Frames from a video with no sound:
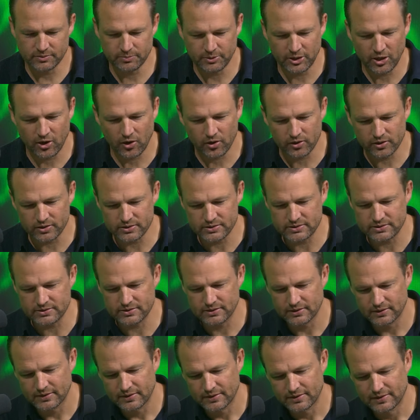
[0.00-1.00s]
To be
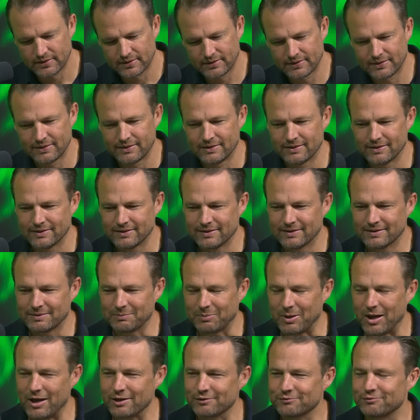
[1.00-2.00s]
honest, the
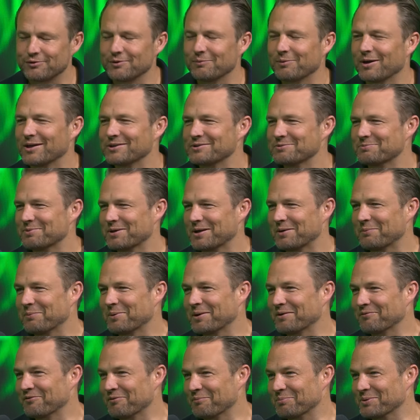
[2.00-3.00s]
past few months have been a
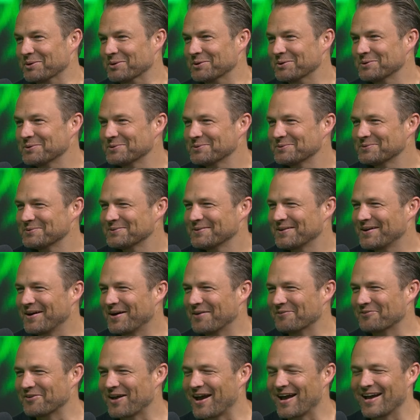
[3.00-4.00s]
bit of a blur.
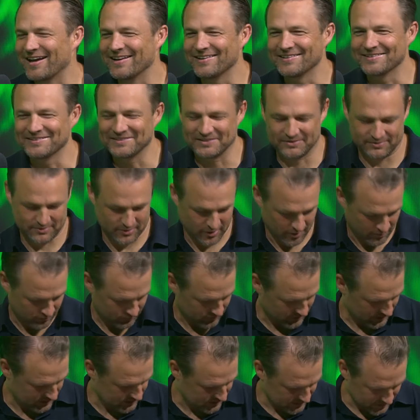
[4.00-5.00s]

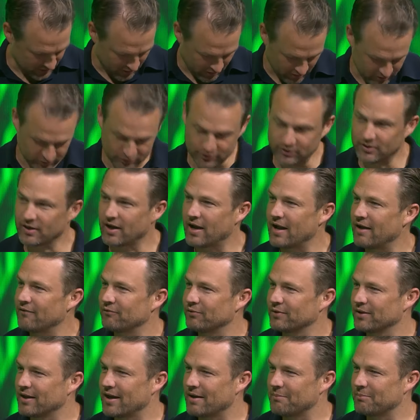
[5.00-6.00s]
This is the only shit I
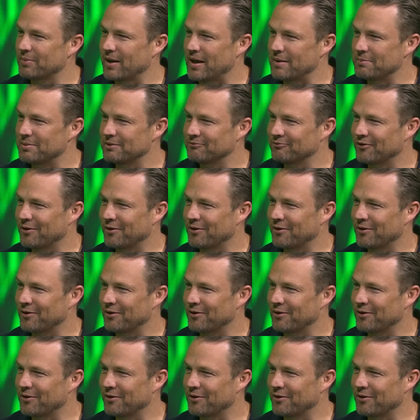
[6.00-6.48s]
have without baby